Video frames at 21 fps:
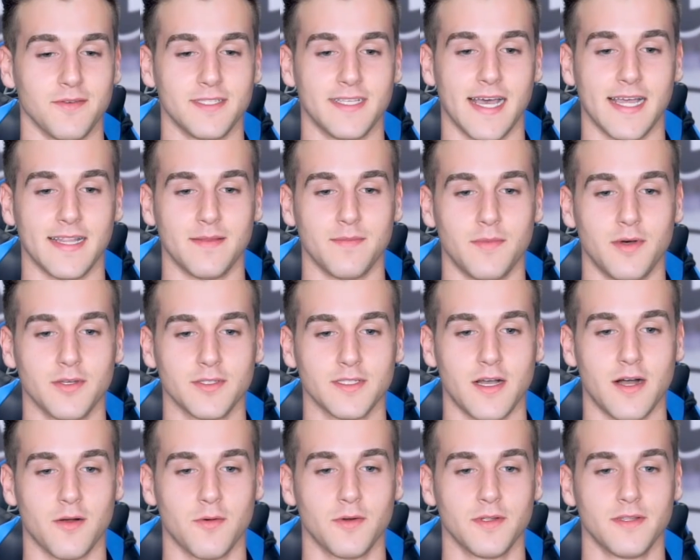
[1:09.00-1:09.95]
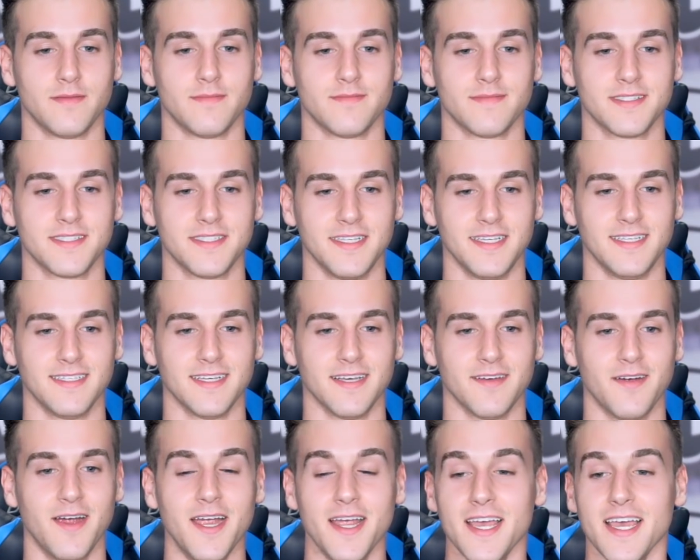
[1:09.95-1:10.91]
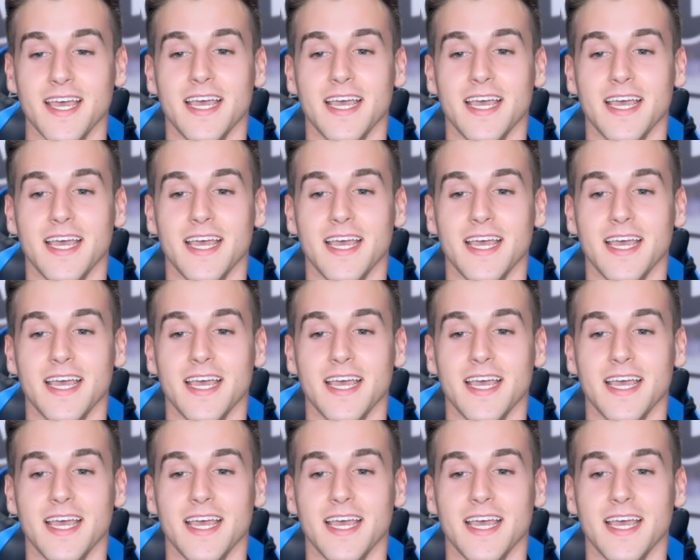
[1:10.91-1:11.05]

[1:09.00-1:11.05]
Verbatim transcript: that the most awkward sneeze ever?